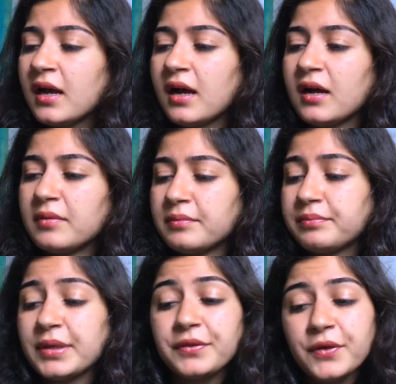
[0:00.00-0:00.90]

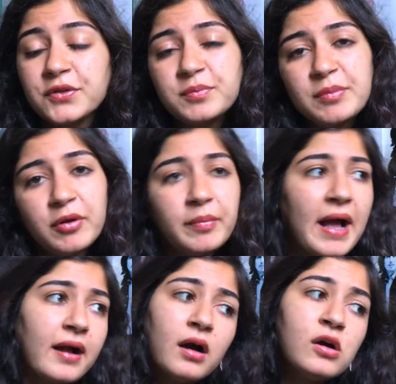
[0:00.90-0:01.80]
but those people
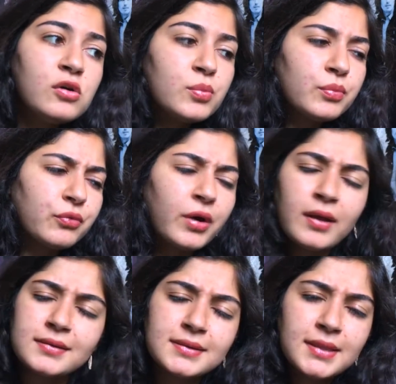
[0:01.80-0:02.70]
back home were
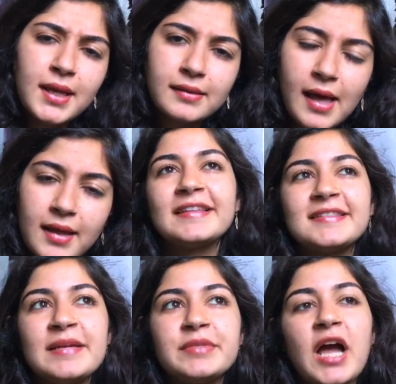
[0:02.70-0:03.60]
not seeing that. At the
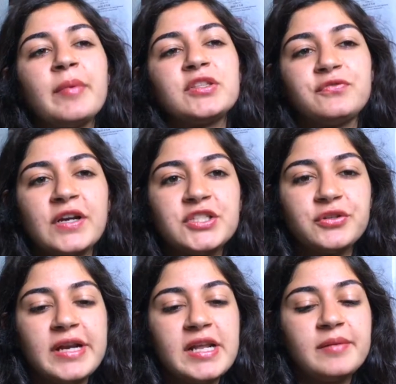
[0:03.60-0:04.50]
same time, it's
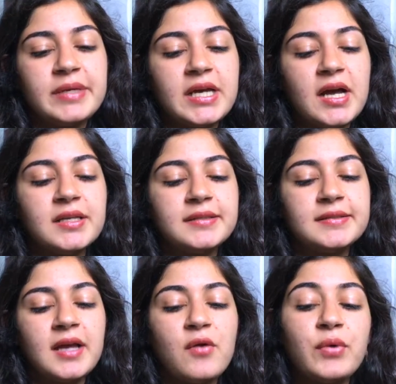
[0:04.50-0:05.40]
frustrating
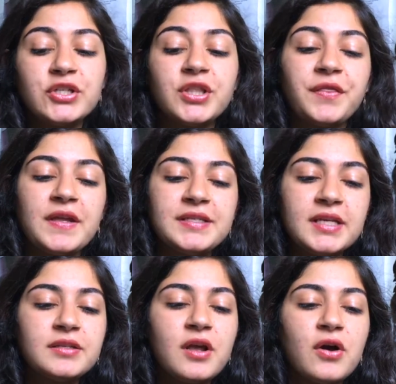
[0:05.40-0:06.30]
because I wish that they
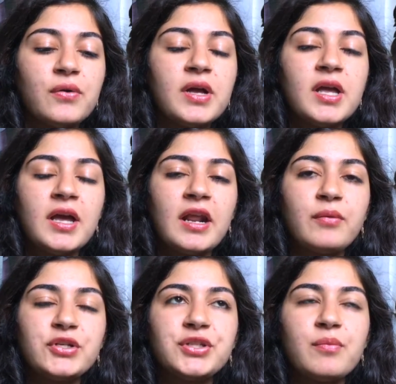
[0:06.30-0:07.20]
did know, and I
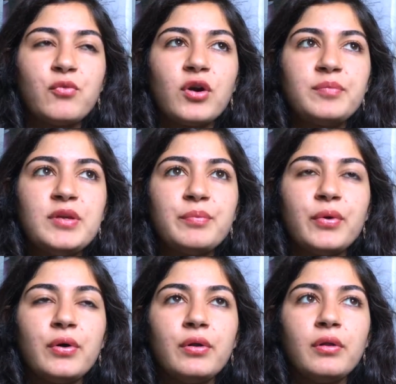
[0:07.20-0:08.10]
wish that more
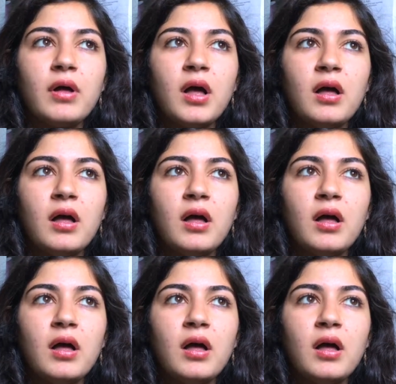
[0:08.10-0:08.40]
people